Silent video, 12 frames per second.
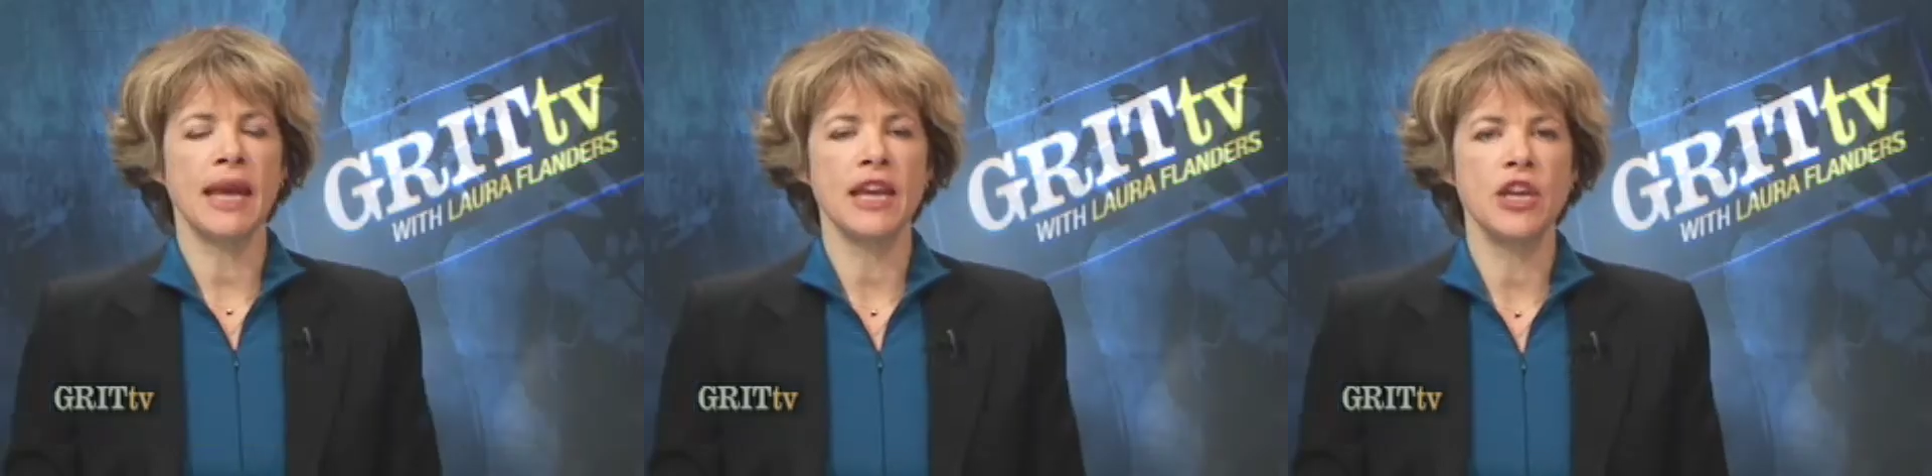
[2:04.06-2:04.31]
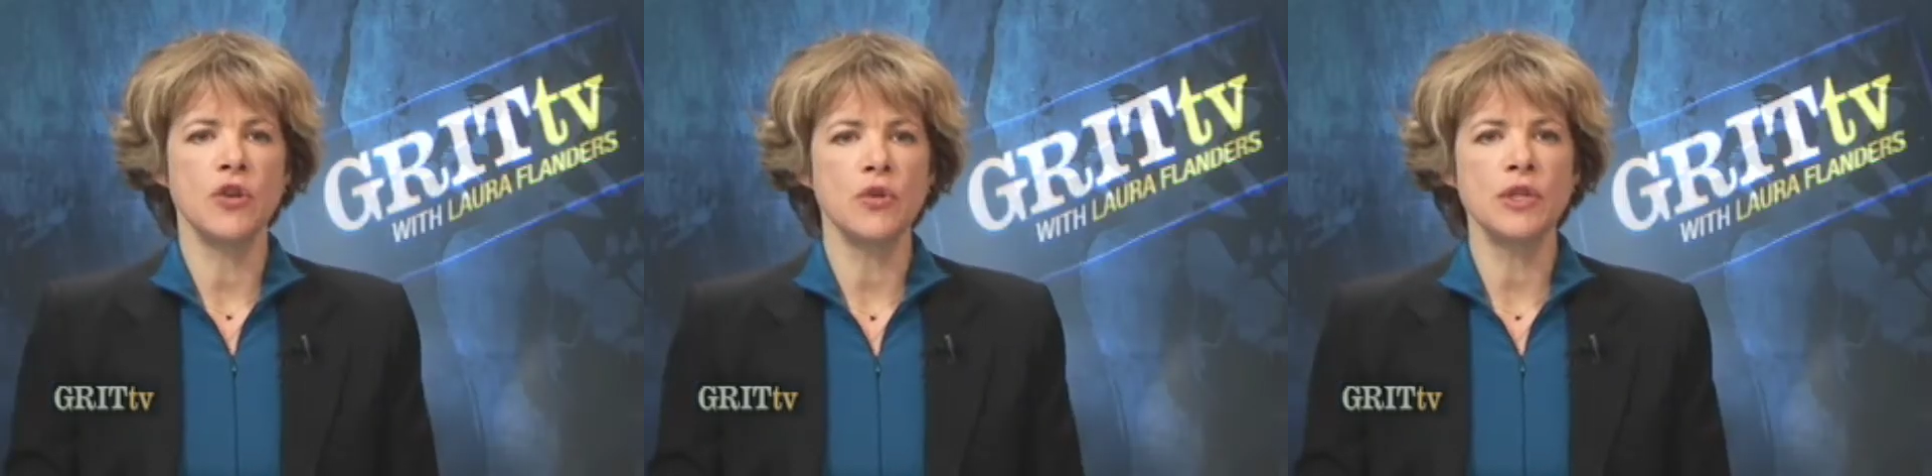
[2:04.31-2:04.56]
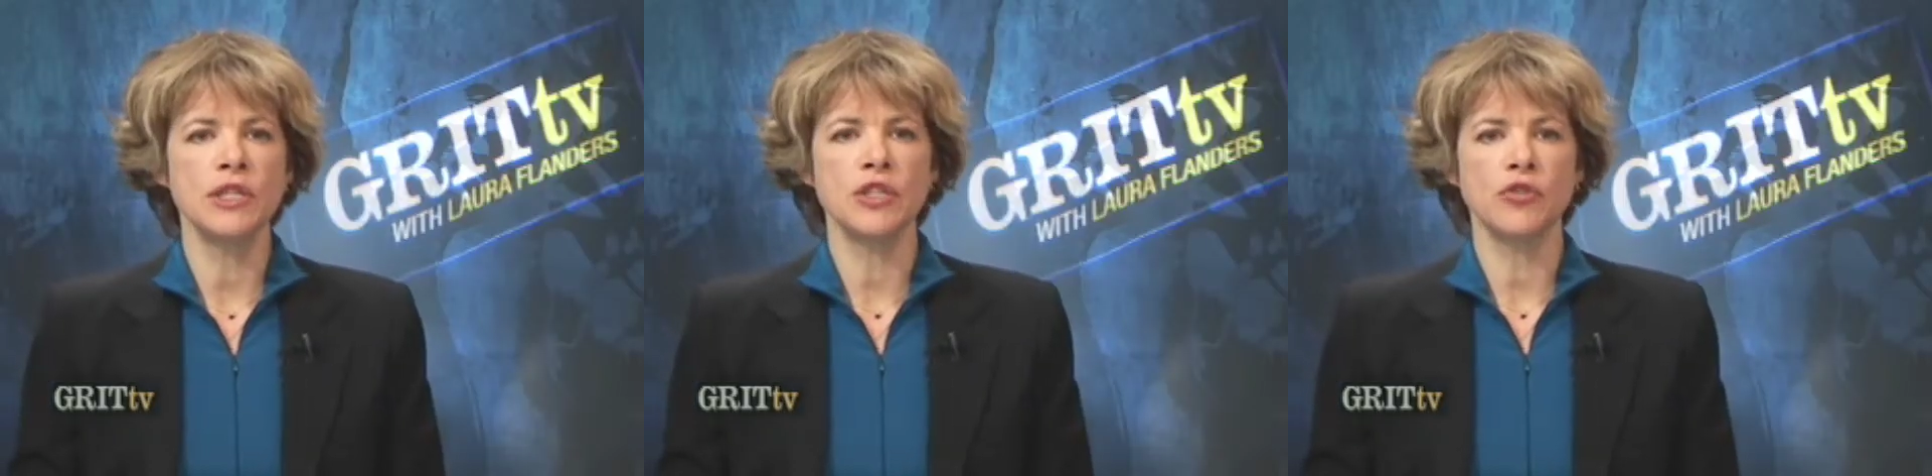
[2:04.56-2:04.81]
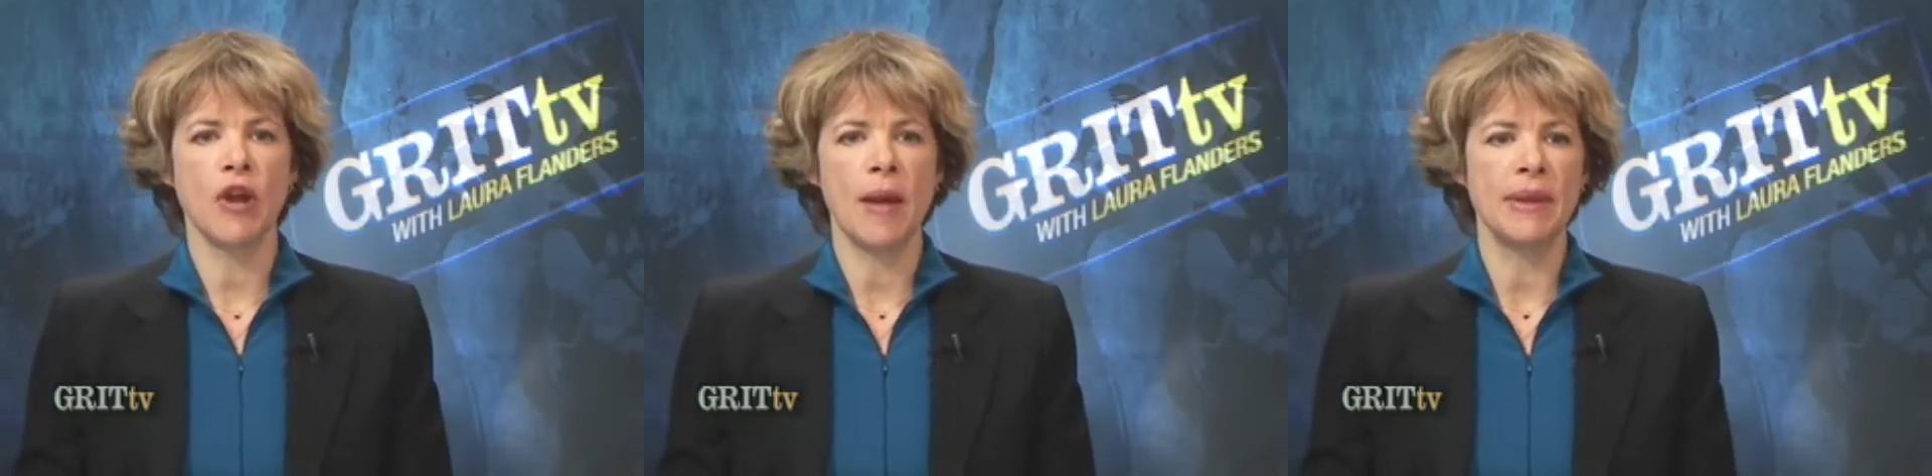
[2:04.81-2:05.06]
can you
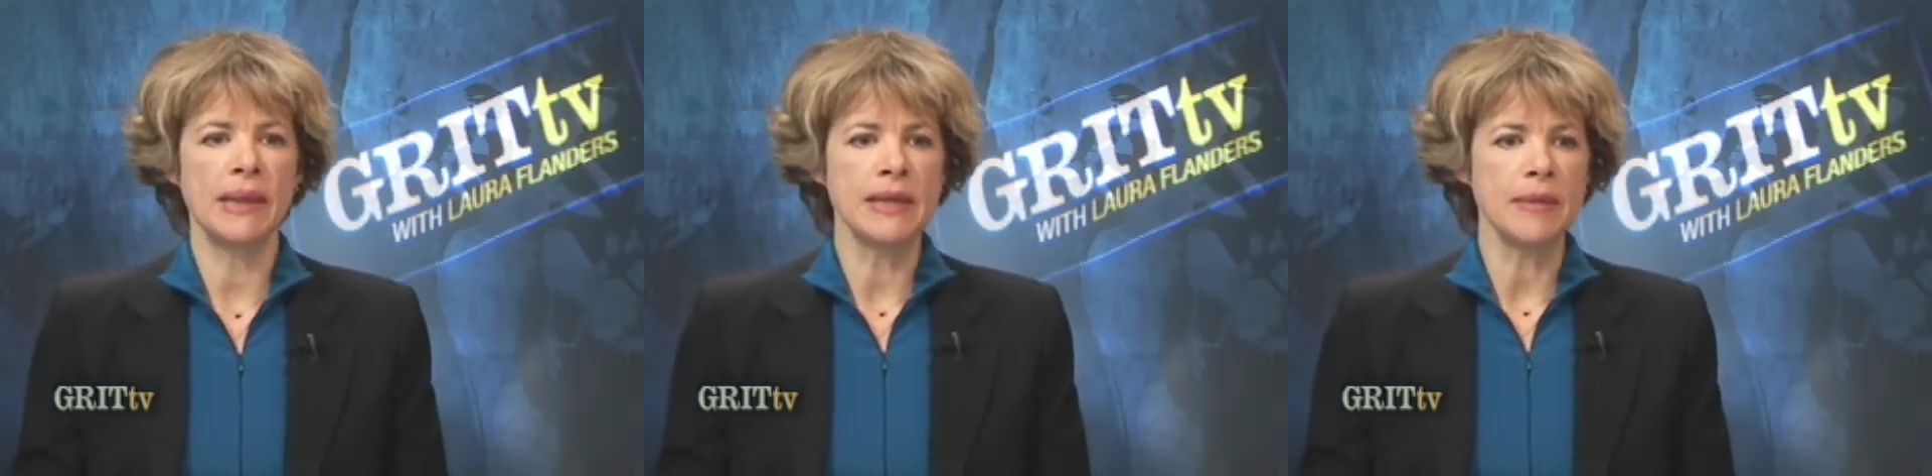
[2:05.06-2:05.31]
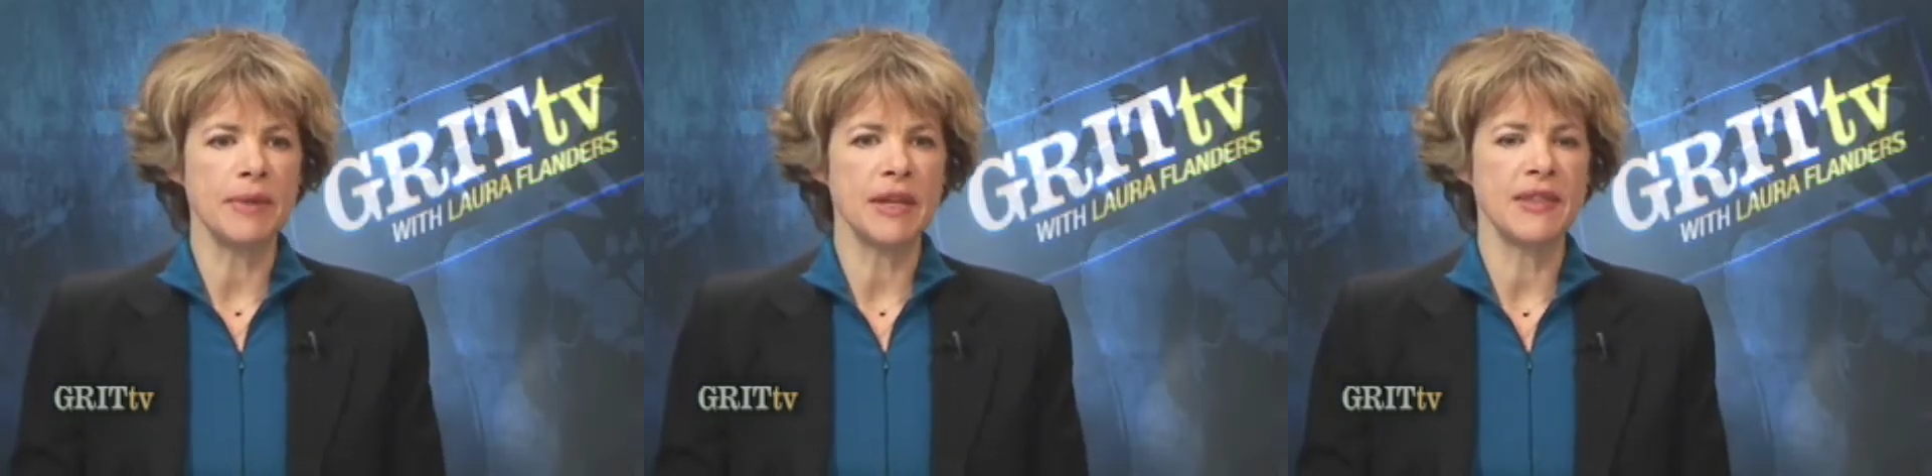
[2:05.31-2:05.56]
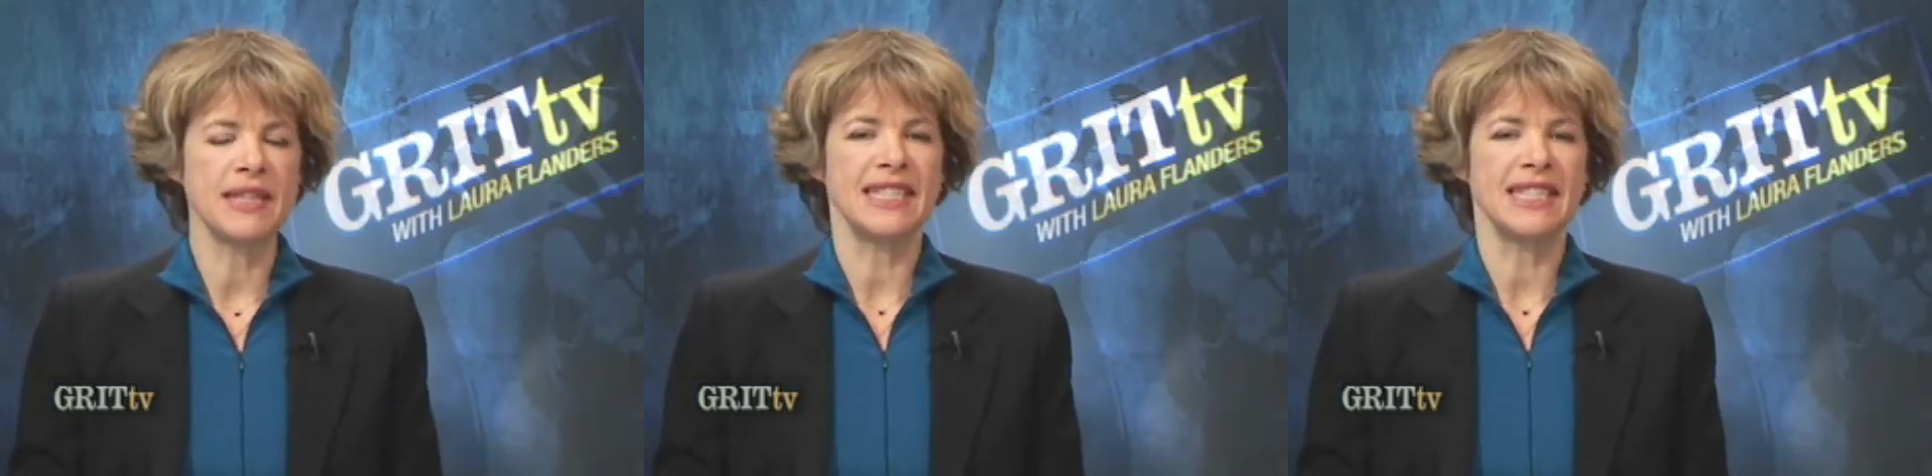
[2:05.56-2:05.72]
describe a little bit the